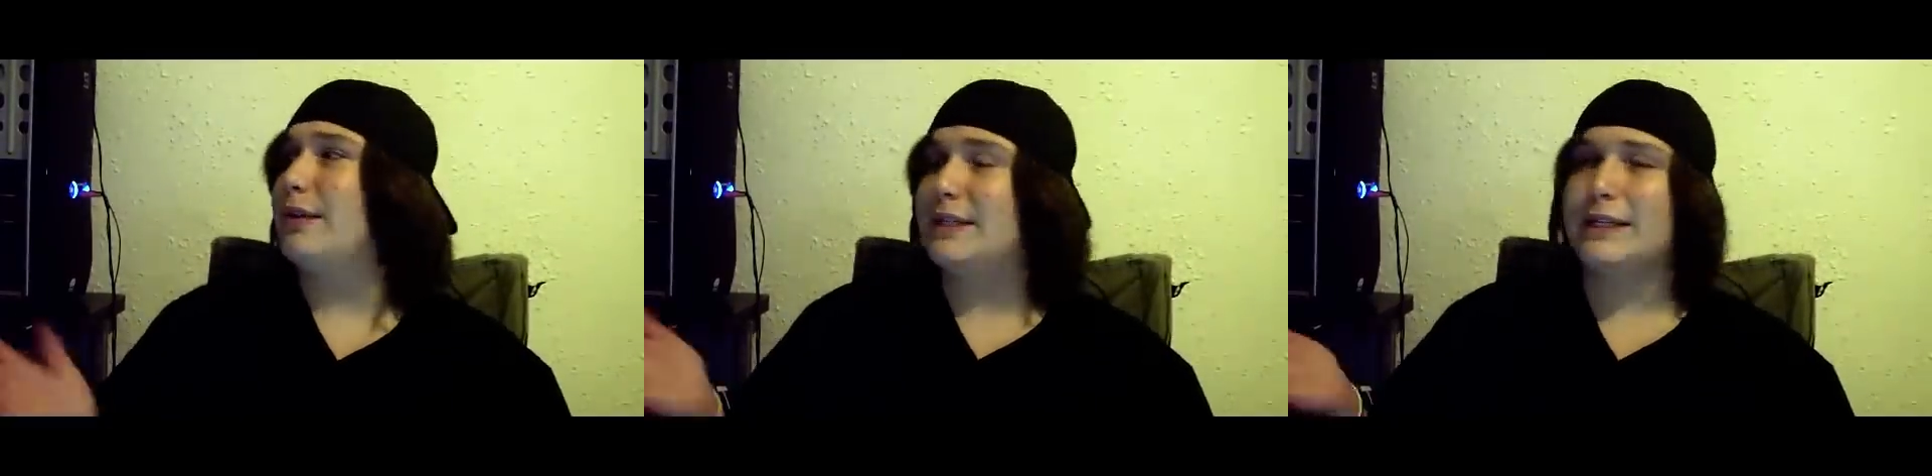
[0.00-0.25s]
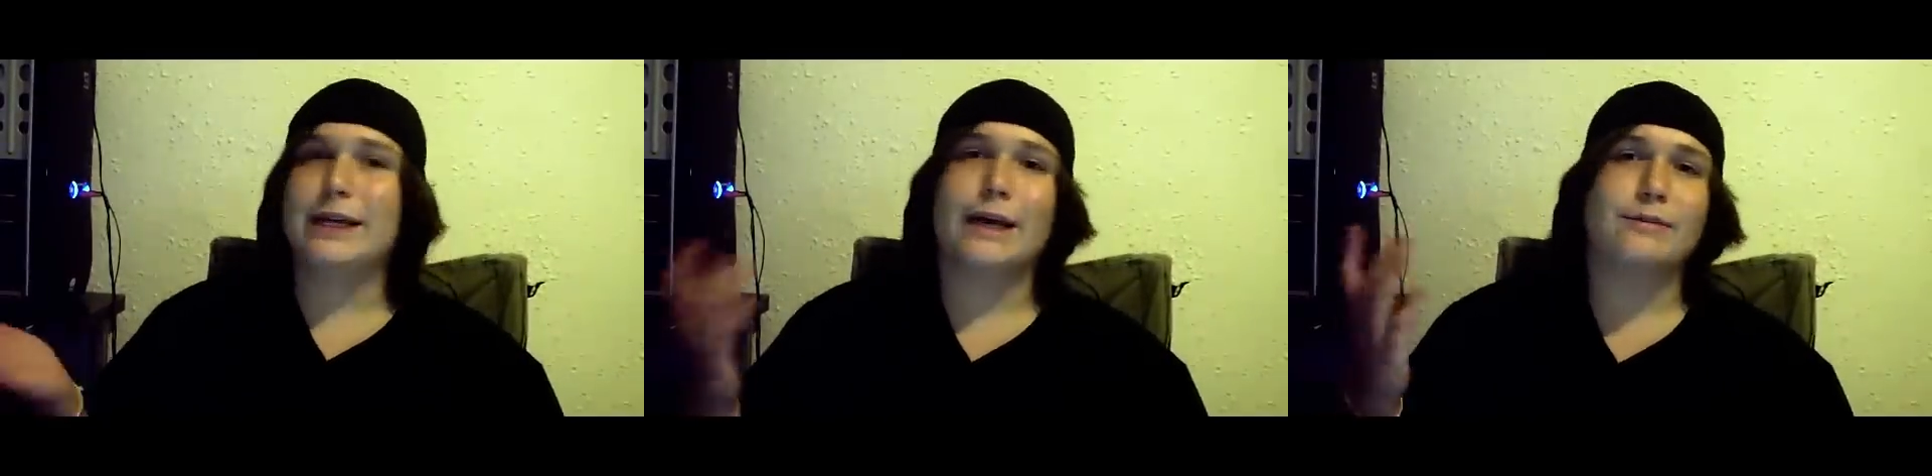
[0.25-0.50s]

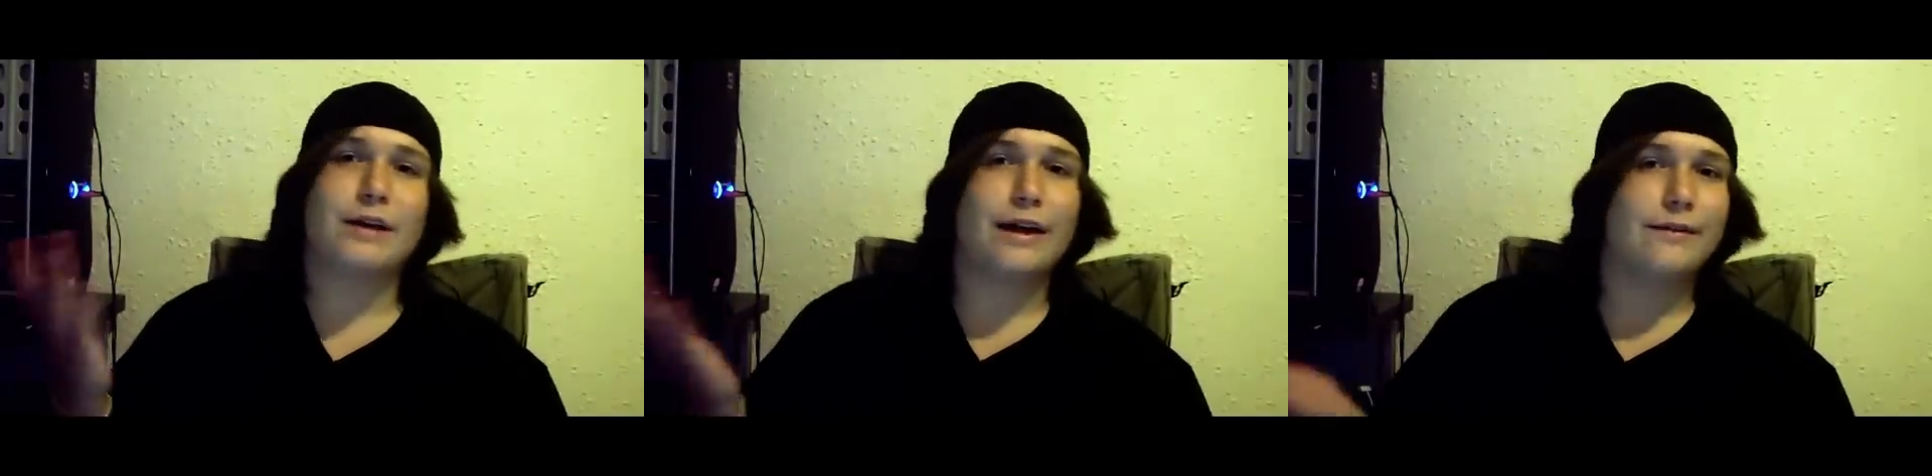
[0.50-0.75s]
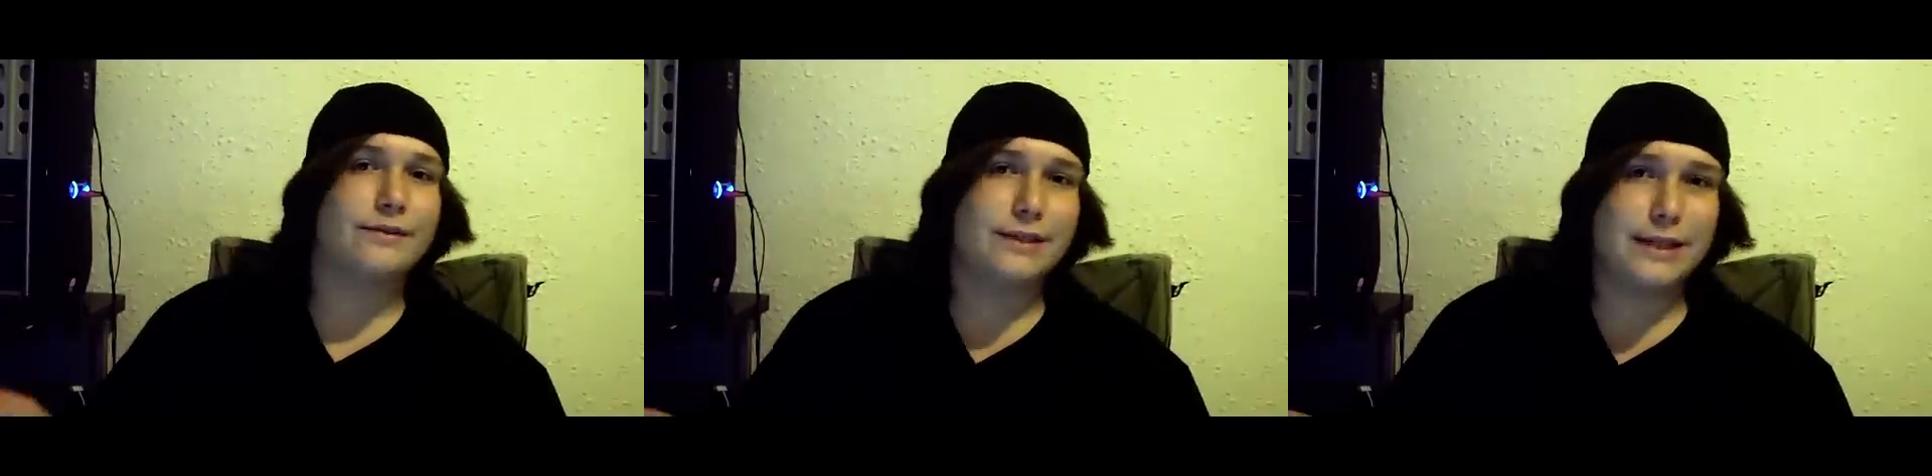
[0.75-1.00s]
PC games, I
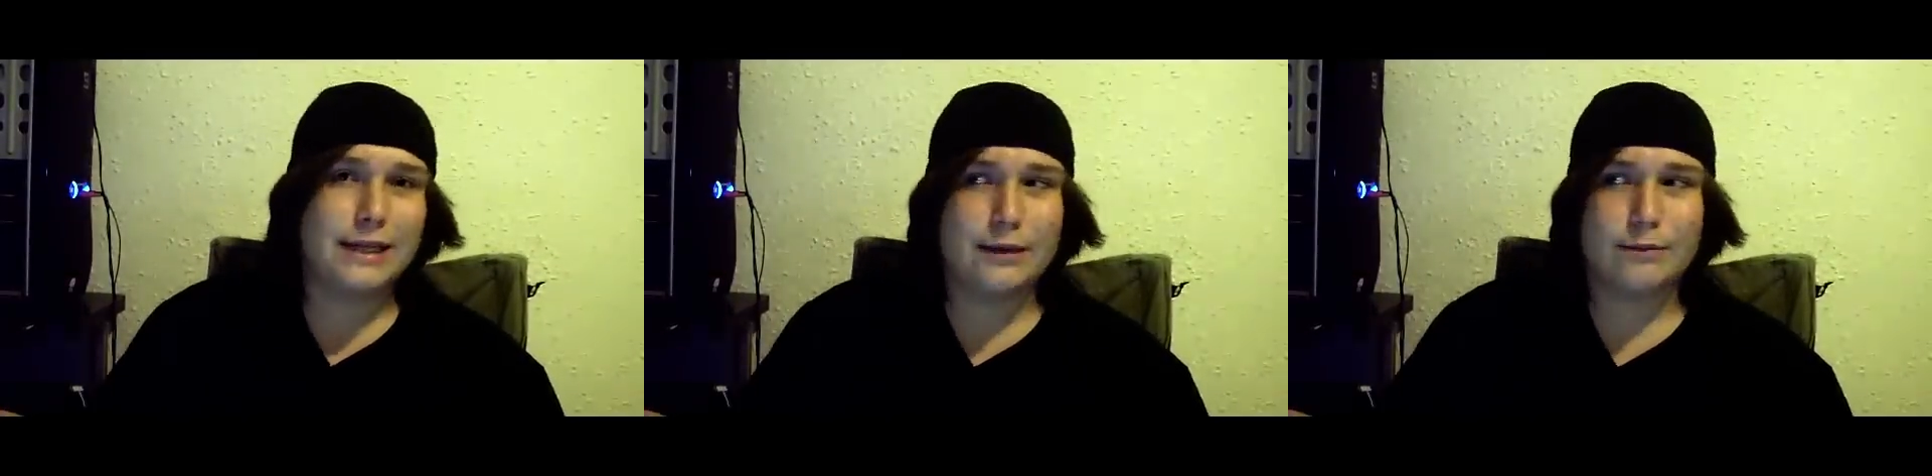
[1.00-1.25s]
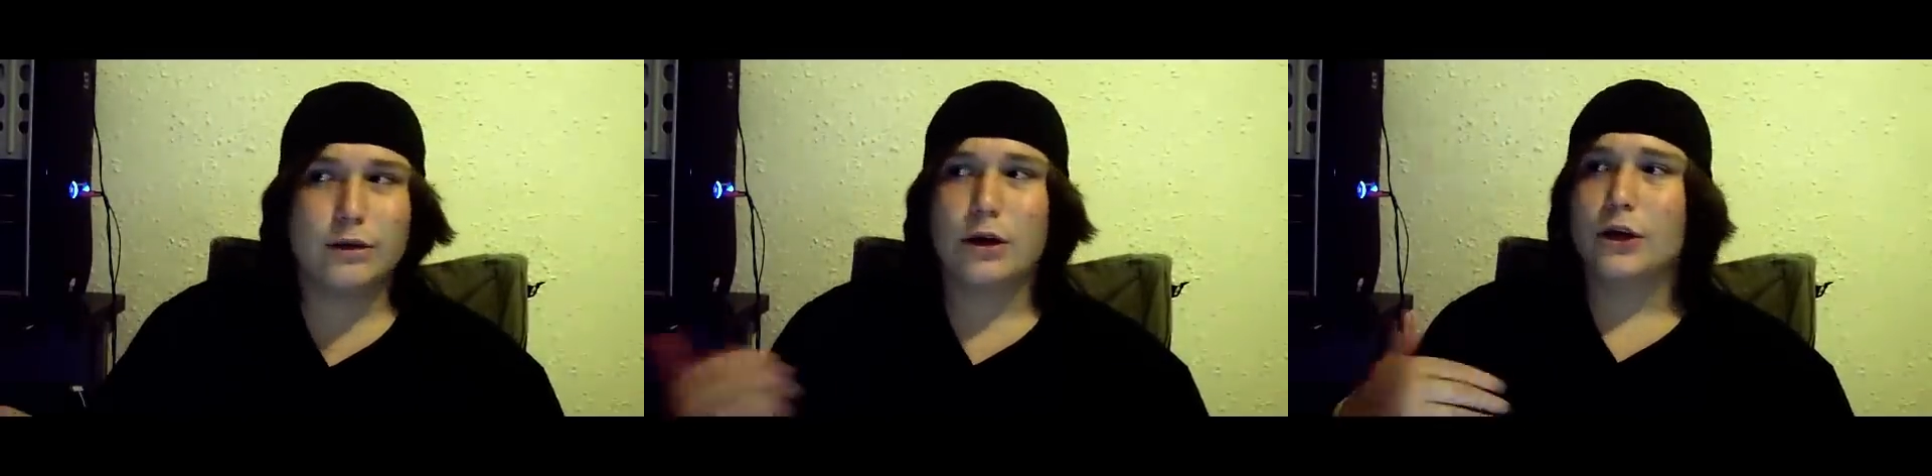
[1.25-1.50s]
have
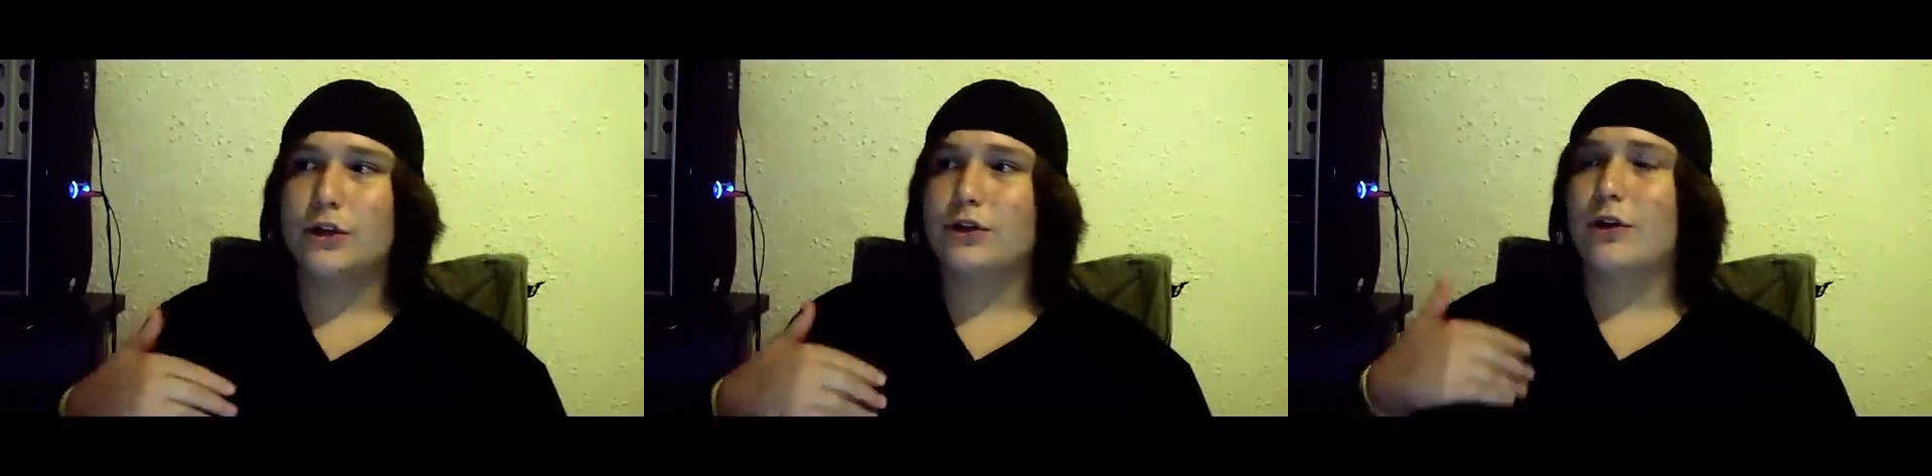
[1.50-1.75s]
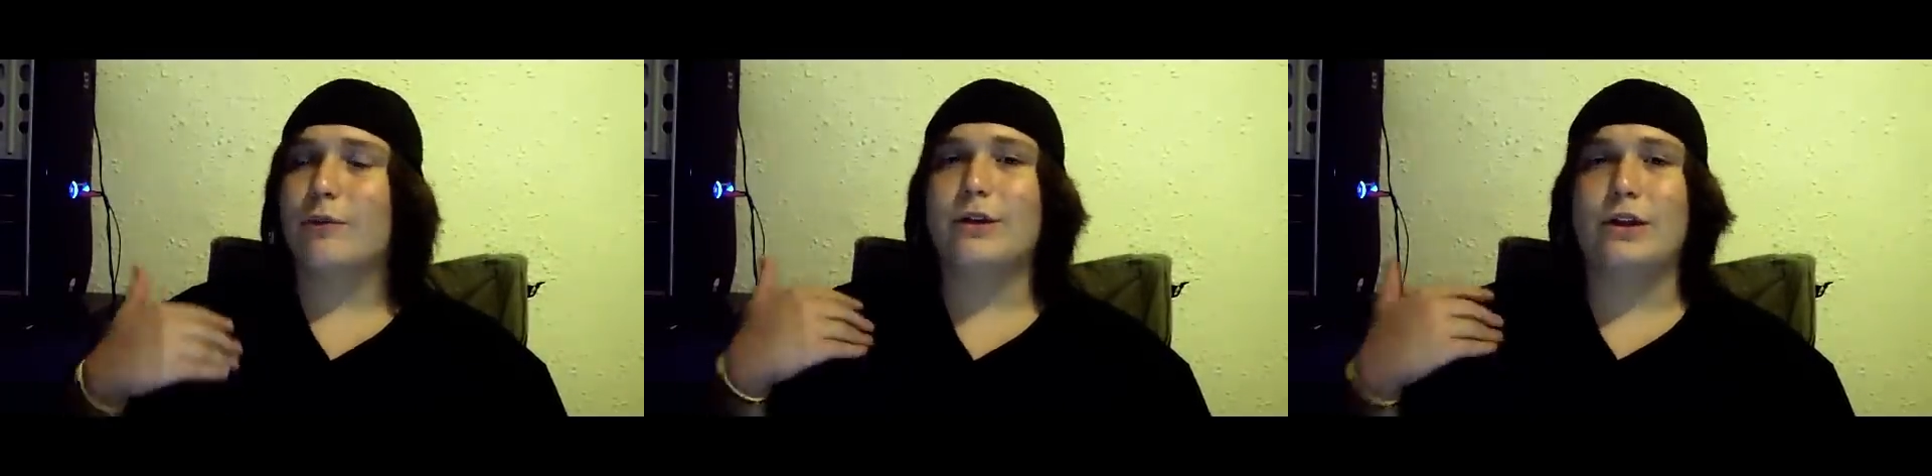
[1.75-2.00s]
Steam,
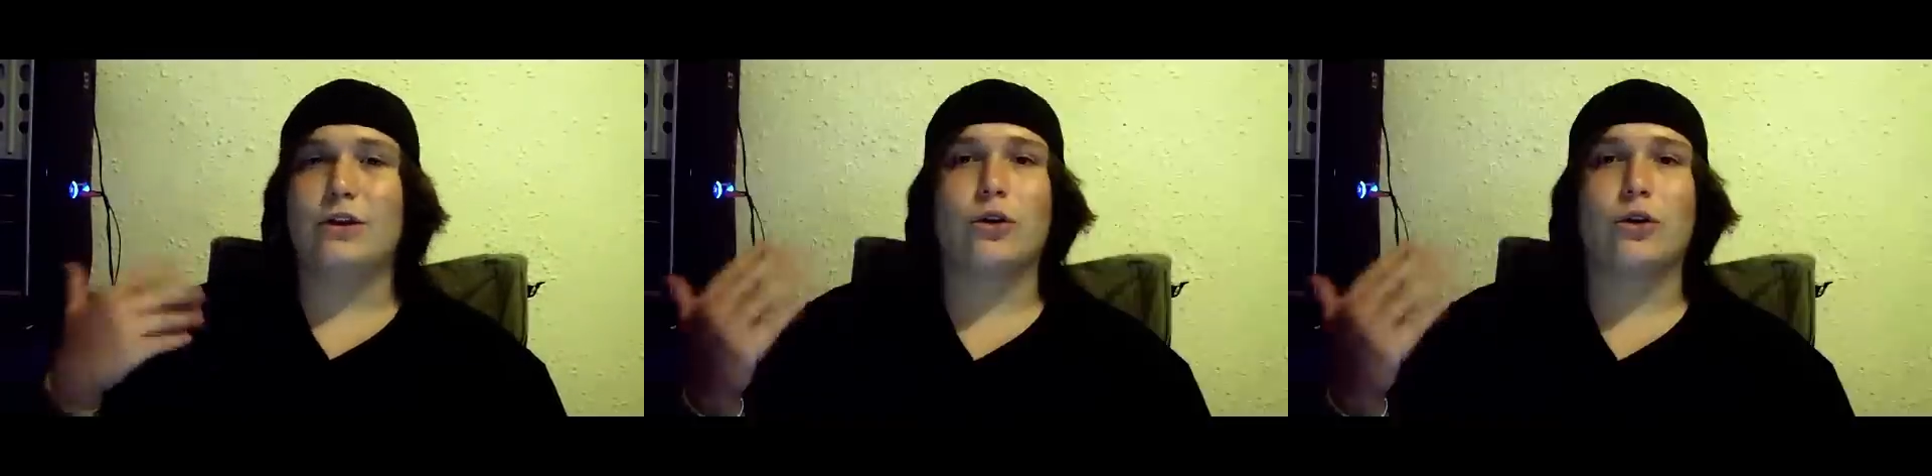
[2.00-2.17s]
so I really